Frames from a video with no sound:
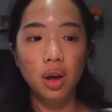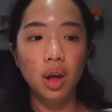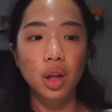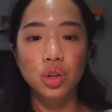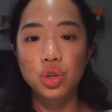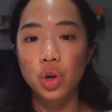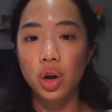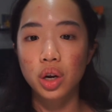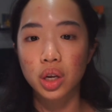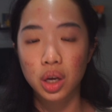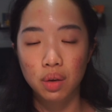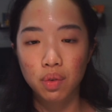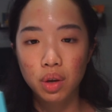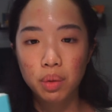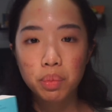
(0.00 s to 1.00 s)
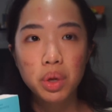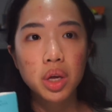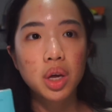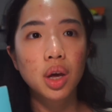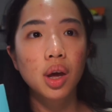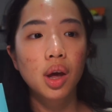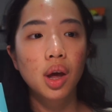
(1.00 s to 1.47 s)
It's not giving
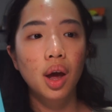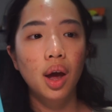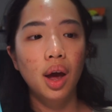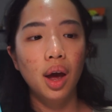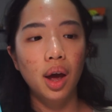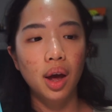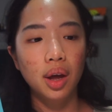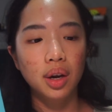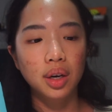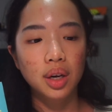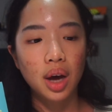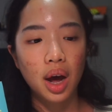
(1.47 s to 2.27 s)
me, and